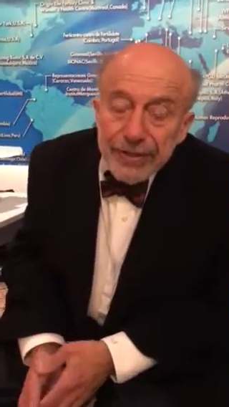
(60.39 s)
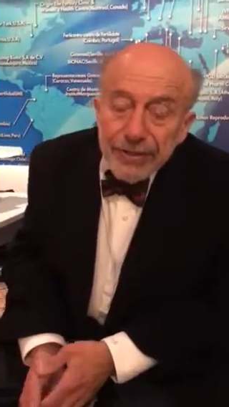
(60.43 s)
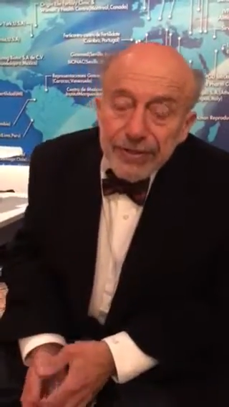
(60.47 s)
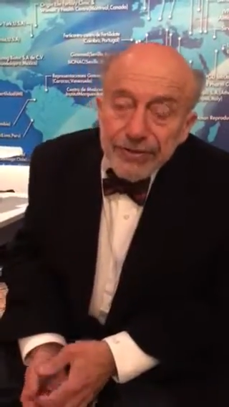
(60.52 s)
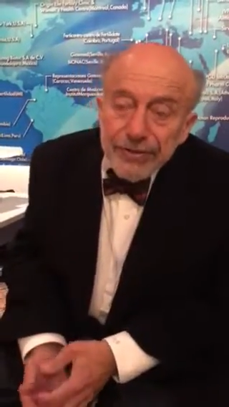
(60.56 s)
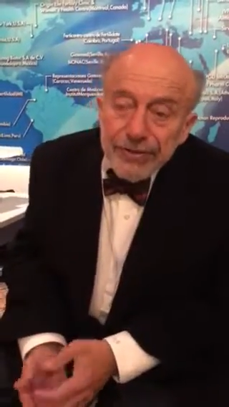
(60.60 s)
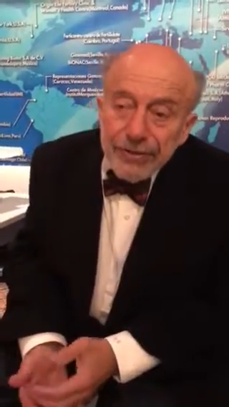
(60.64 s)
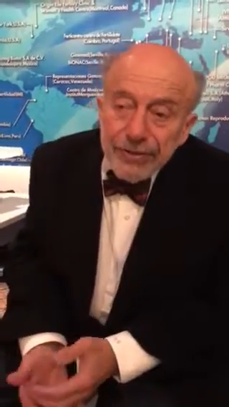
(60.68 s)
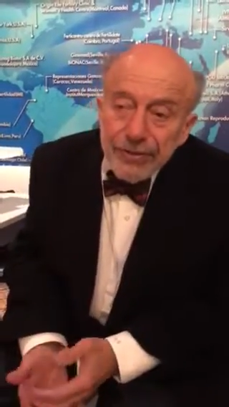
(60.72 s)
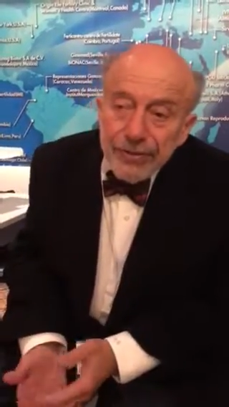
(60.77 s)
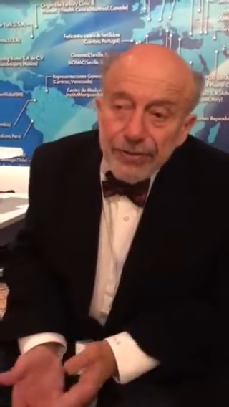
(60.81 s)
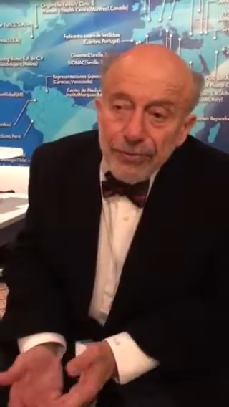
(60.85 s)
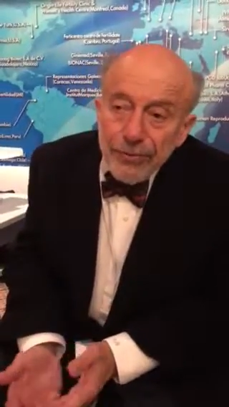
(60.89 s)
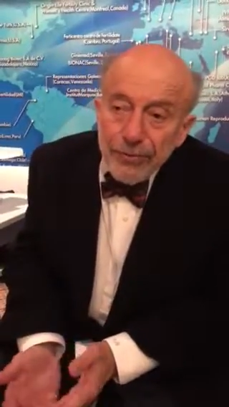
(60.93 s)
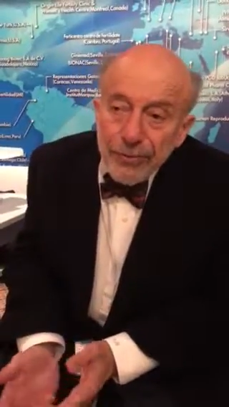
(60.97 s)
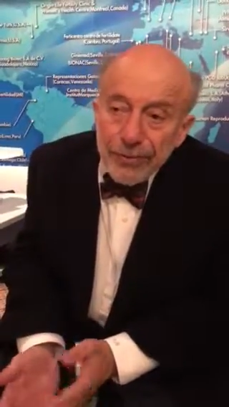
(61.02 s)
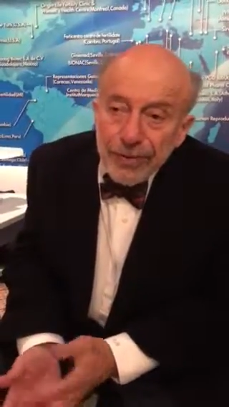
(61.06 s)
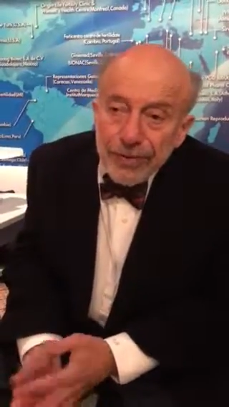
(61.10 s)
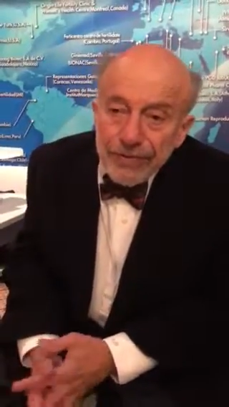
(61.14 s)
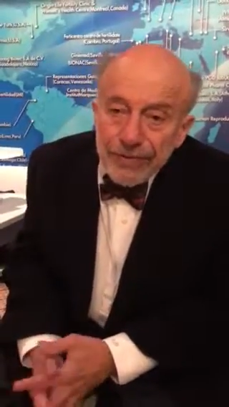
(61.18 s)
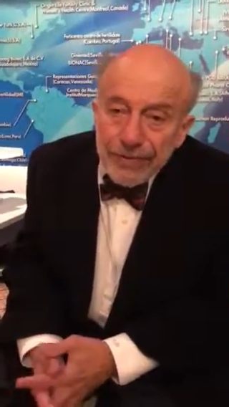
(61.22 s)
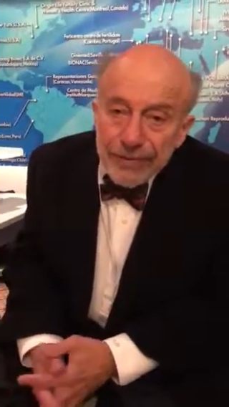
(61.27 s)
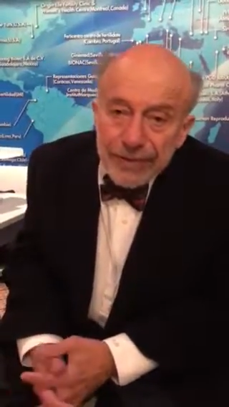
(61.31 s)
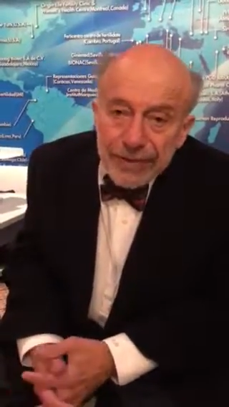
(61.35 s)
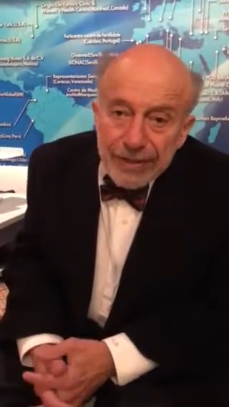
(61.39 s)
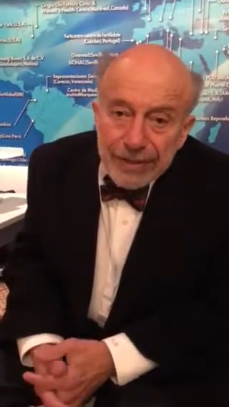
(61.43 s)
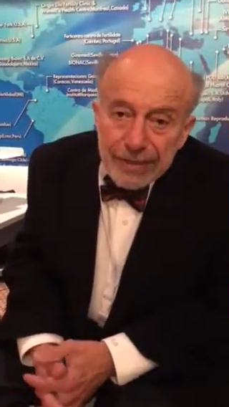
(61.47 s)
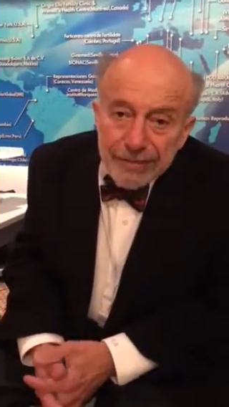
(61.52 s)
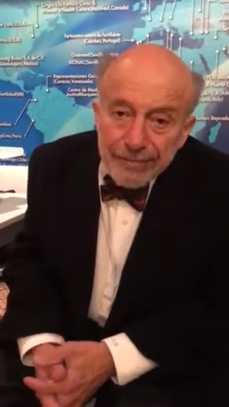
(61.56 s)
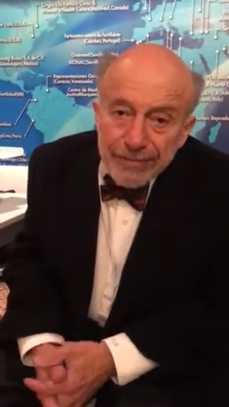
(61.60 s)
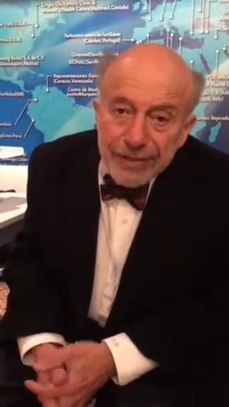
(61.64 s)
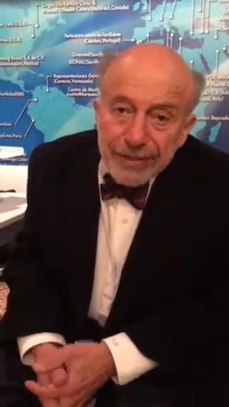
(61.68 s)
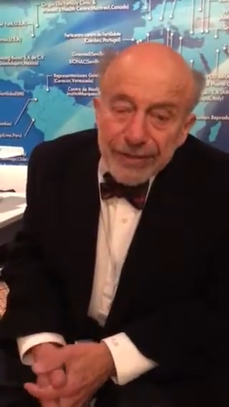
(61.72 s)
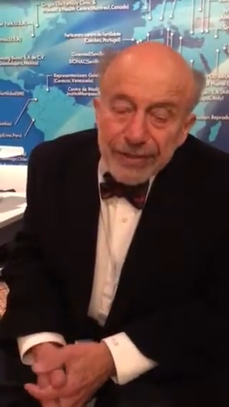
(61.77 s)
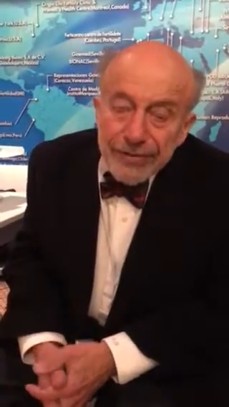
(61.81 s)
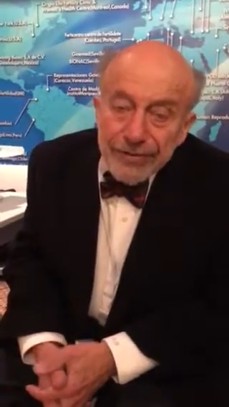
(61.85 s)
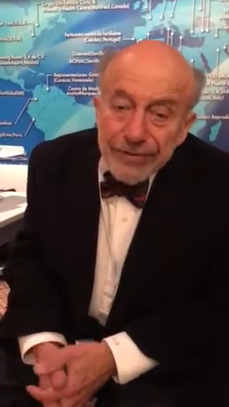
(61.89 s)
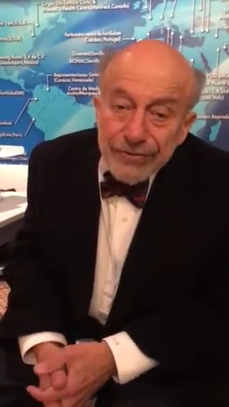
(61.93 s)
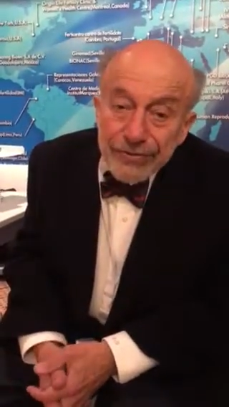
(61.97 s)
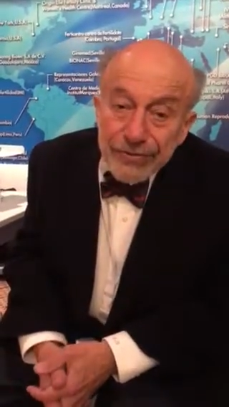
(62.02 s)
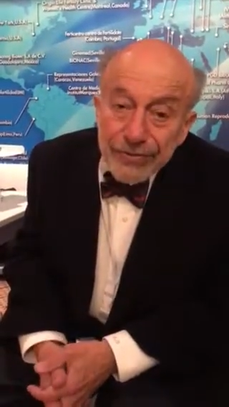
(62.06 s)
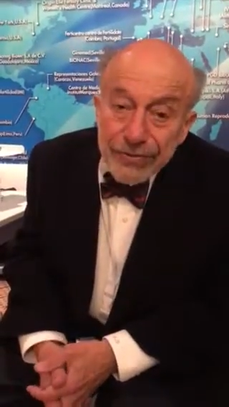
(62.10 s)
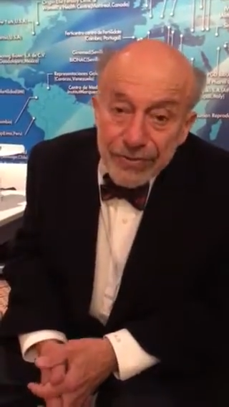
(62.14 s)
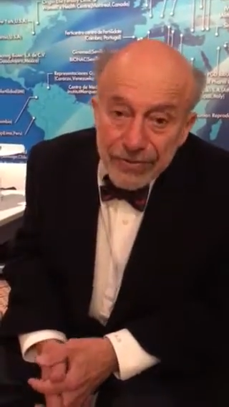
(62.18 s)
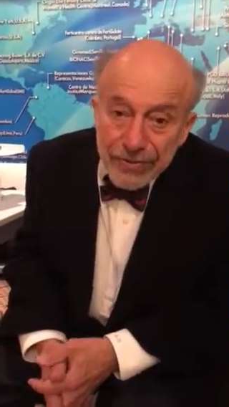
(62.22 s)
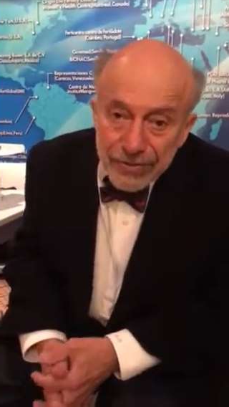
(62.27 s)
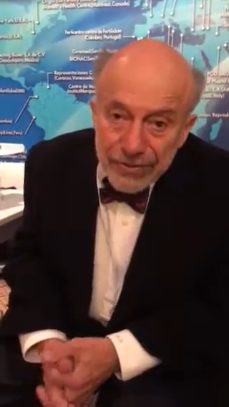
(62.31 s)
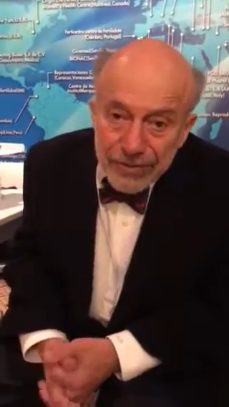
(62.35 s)
So we've adopted this
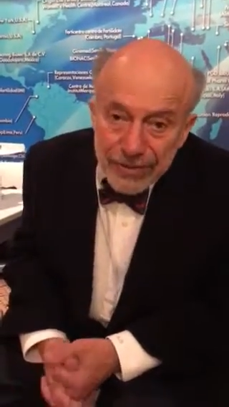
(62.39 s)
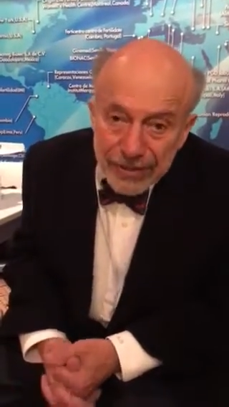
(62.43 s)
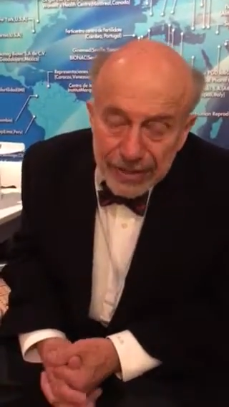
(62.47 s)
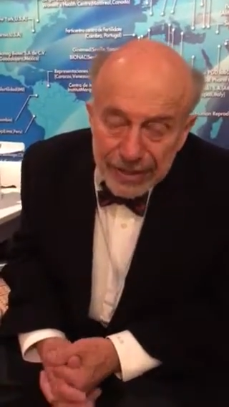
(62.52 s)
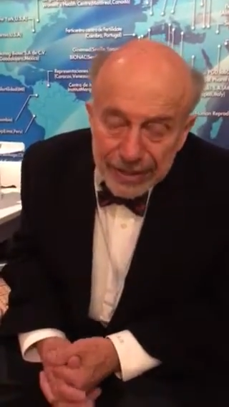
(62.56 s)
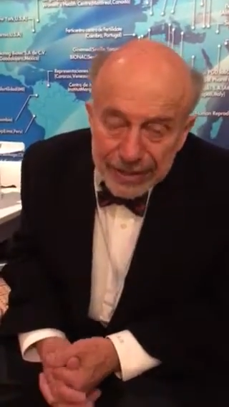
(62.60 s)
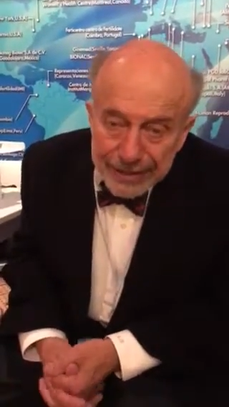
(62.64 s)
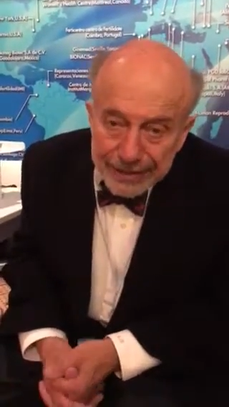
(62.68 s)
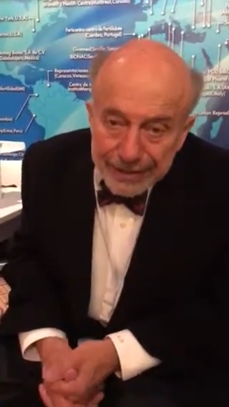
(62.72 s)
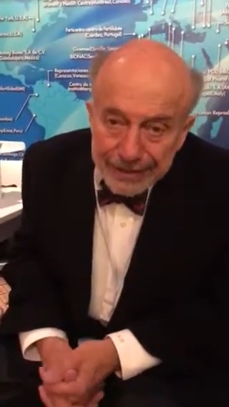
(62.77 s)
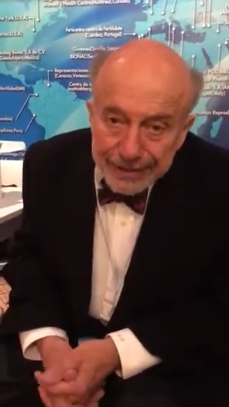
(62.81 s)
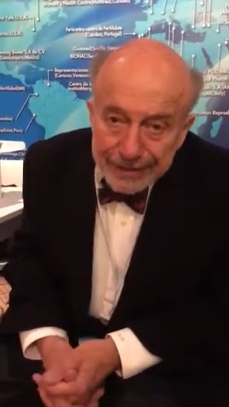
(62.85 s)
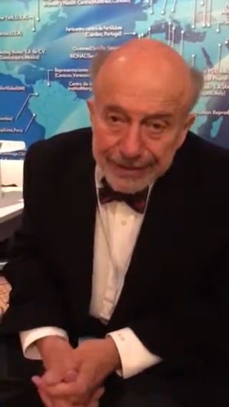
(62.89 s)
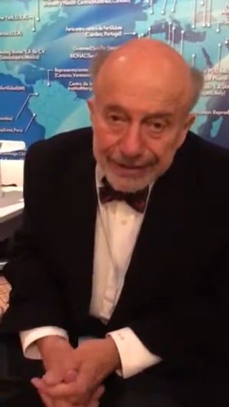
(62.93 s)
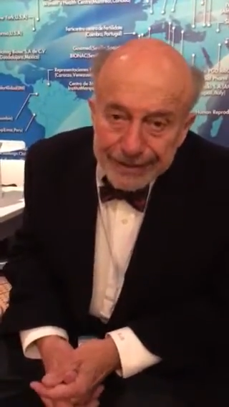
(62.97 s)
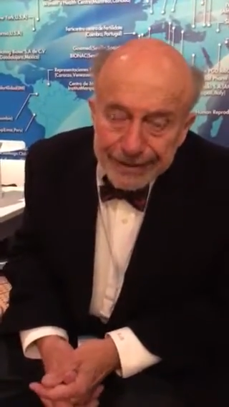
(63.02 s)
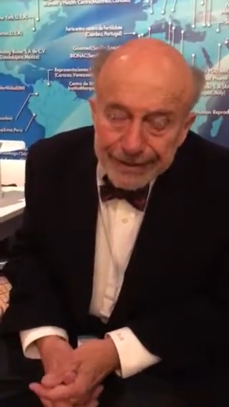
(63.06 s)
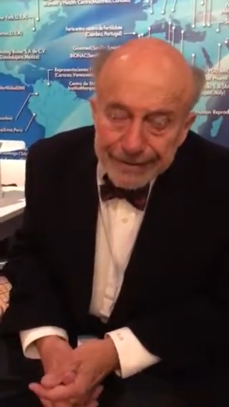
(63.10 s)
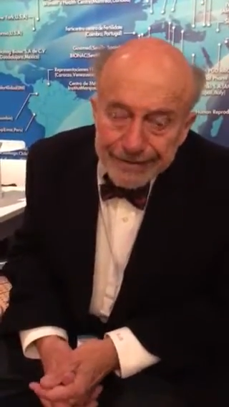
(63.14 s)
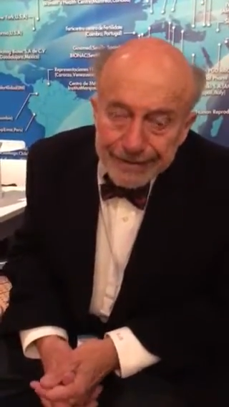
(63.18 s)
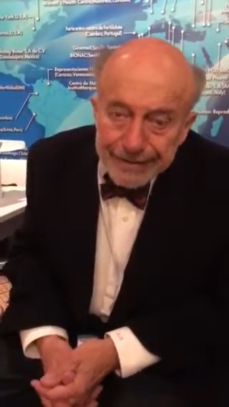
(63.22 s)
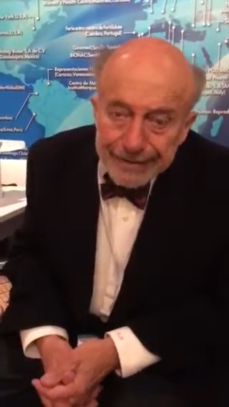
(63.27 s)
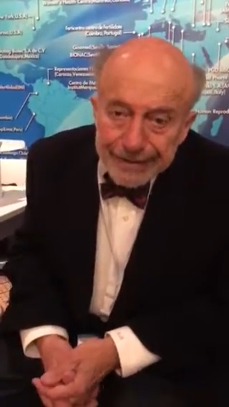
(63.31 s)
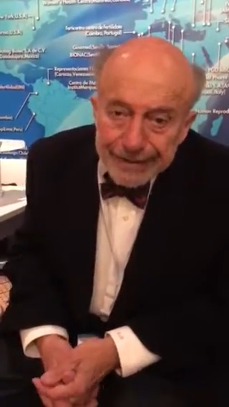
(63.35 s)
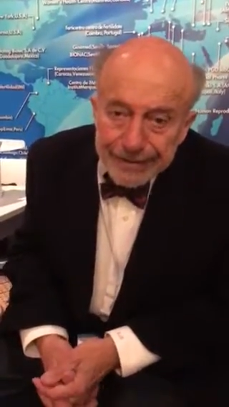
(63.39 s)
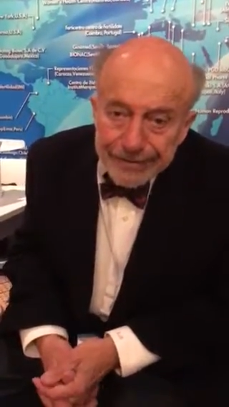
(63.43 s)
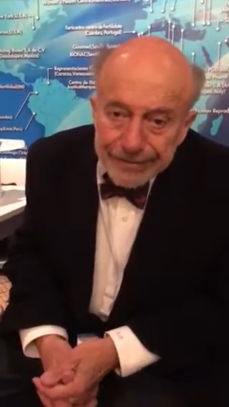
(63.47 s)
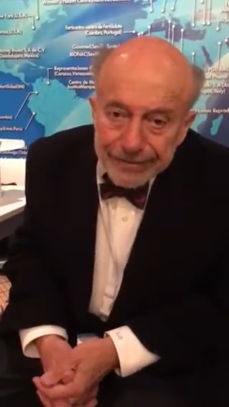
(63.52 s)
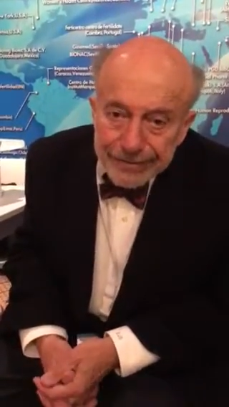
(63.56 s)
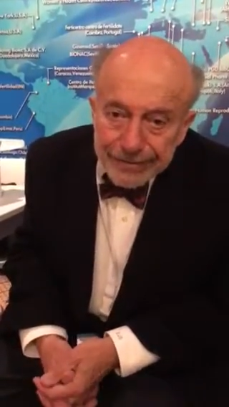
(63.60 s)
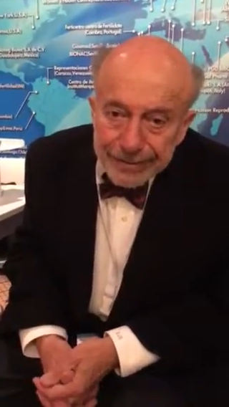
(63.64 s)
new technique that